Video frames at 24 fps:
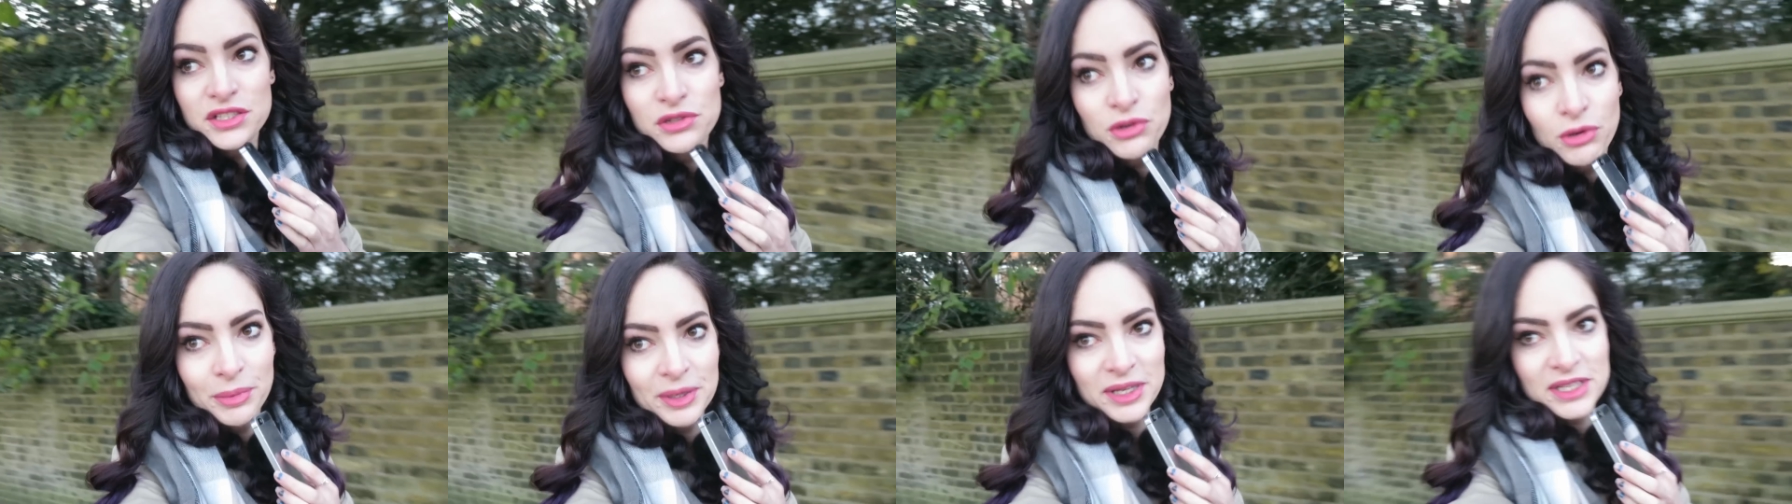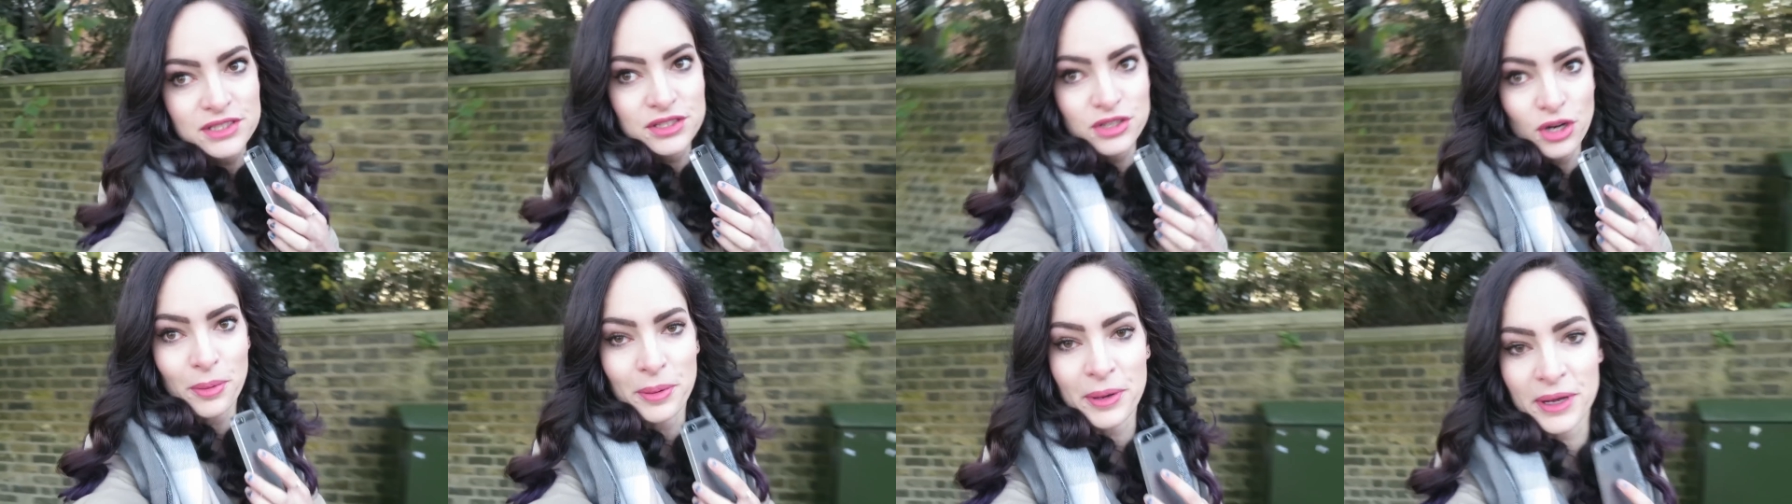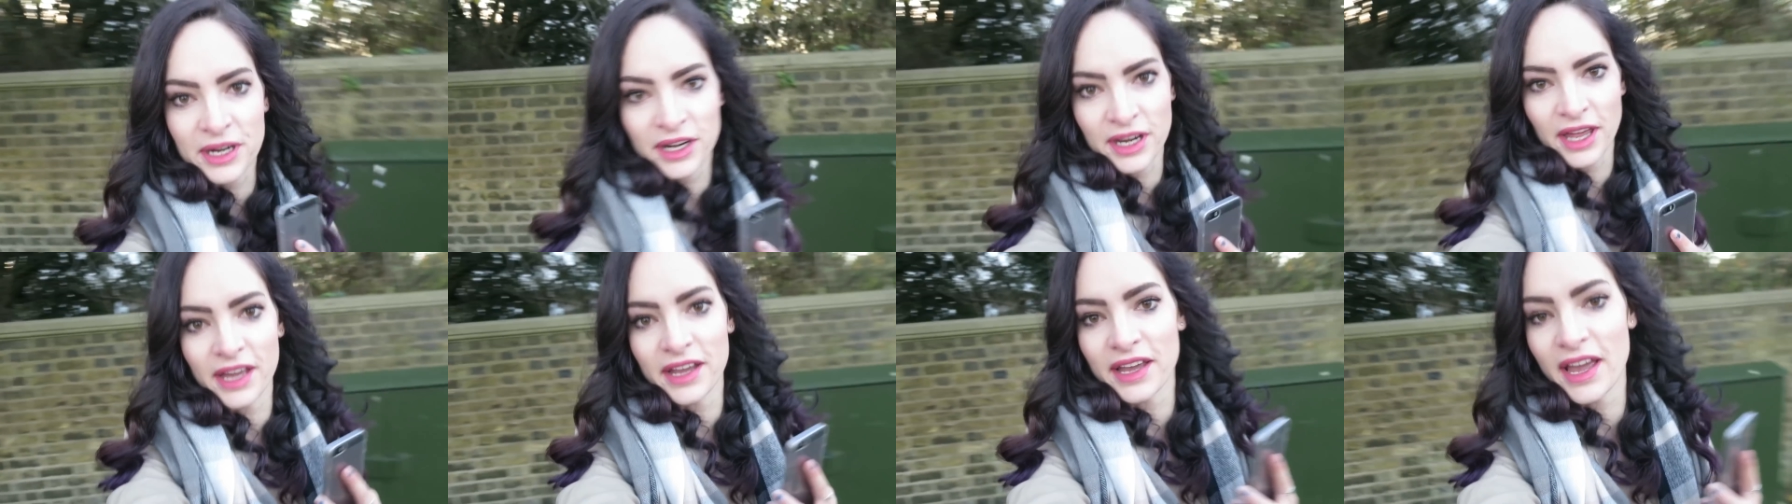so we'll be
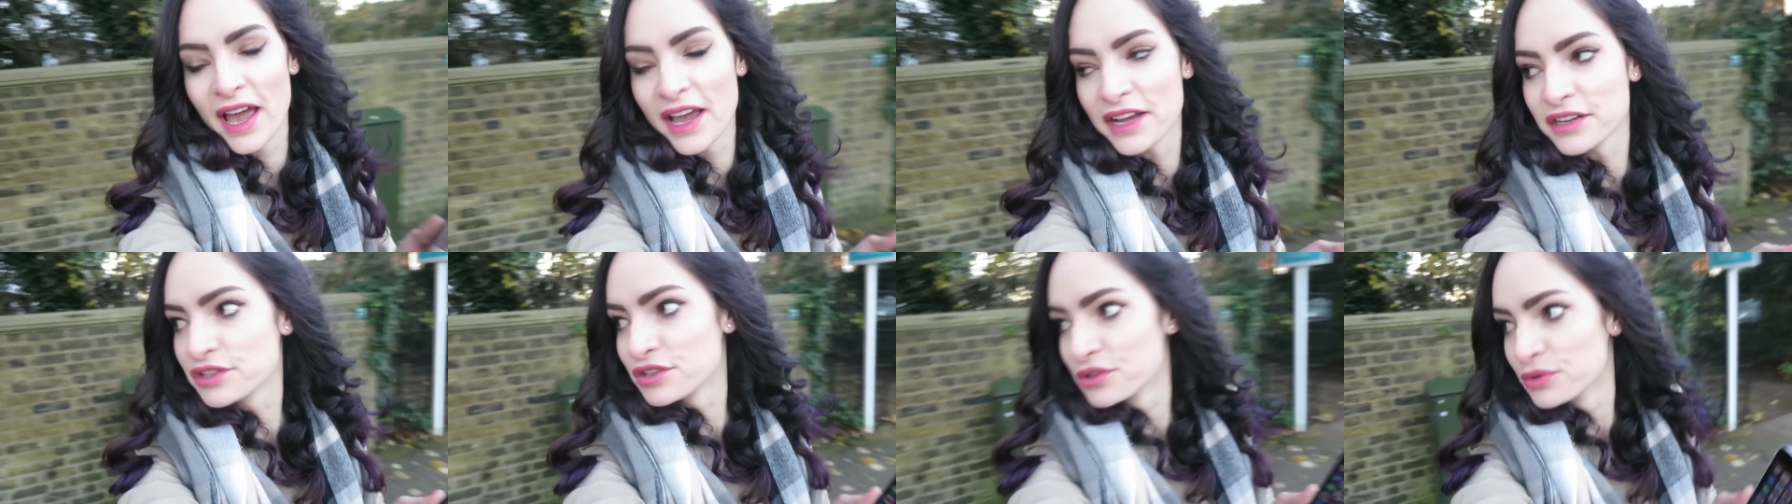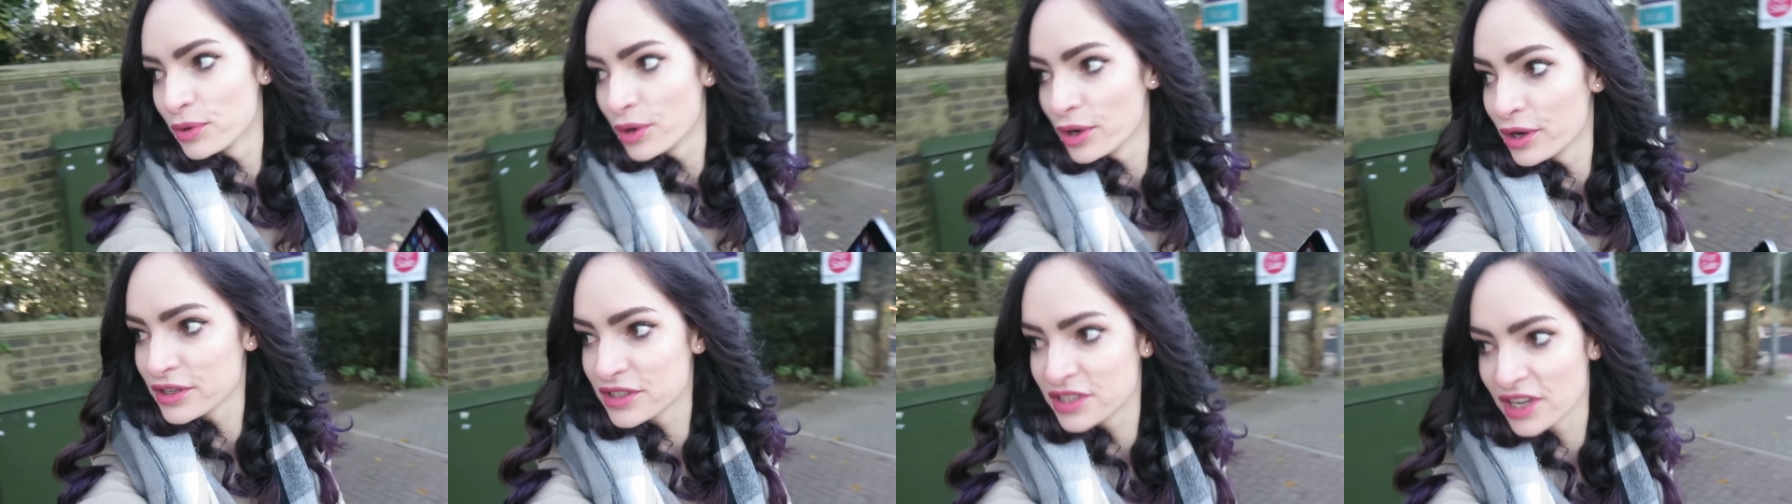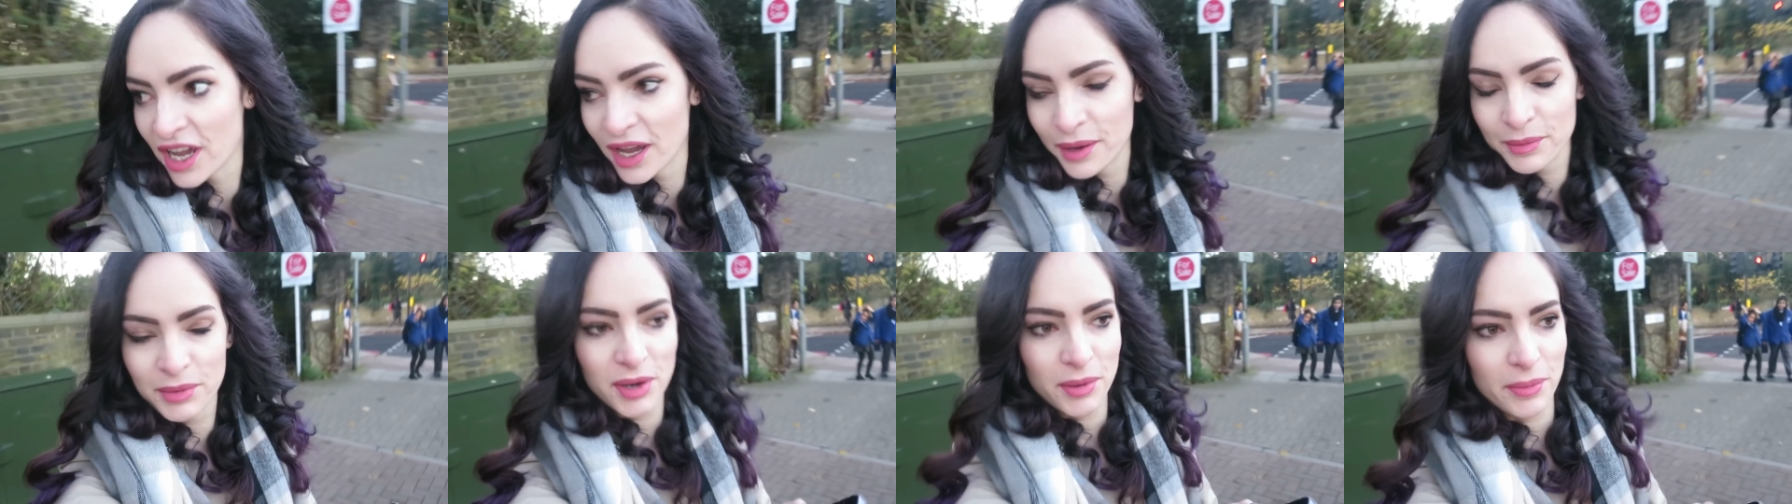stopping like actual work
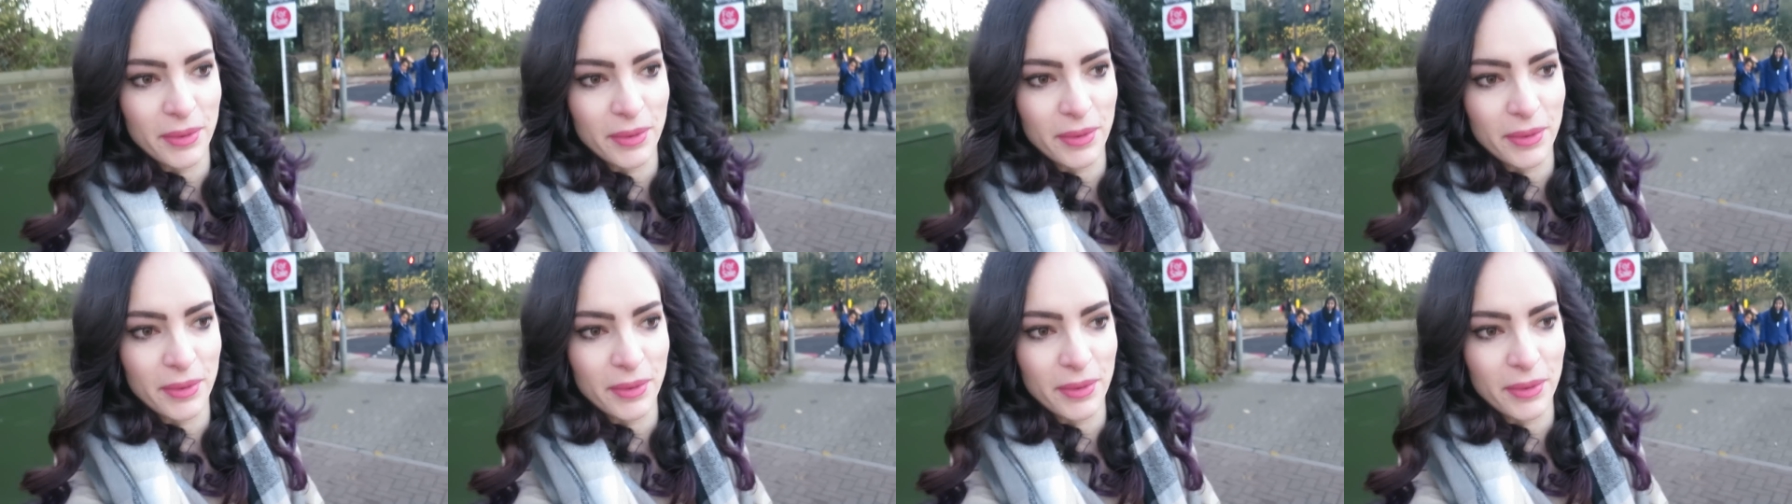time at